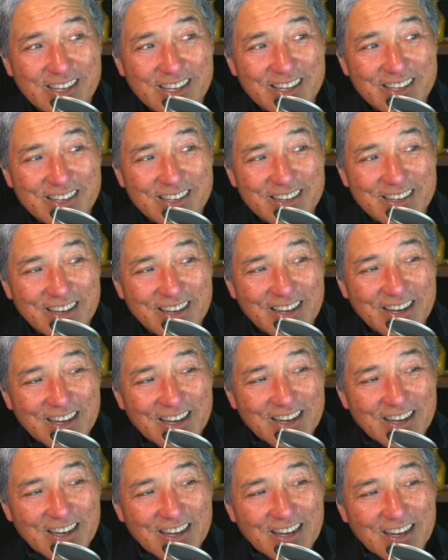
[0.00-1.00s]
And
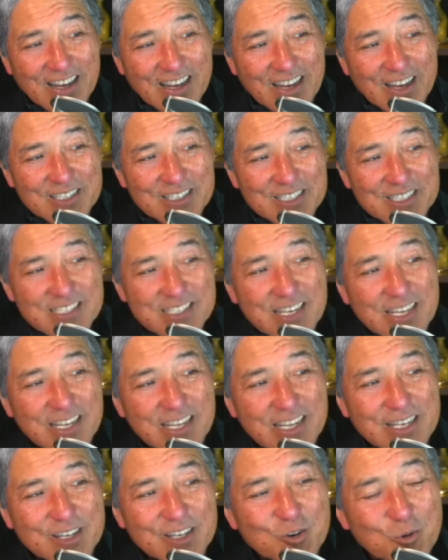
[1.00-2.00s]
sitting
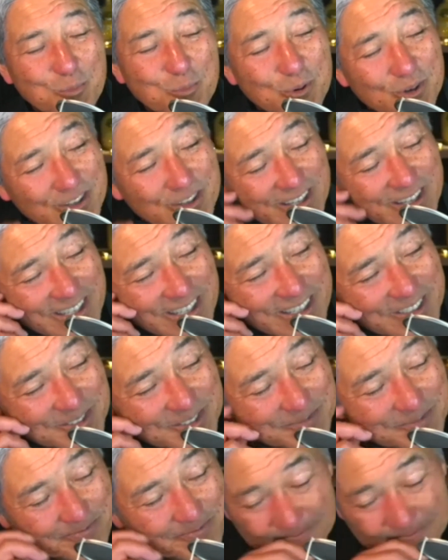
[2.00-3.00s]
in
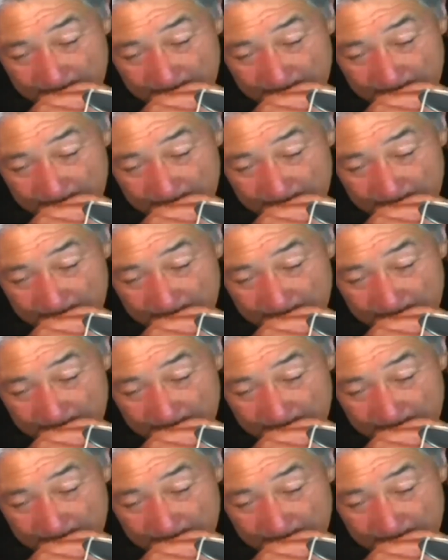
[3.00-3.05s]
Cupertino,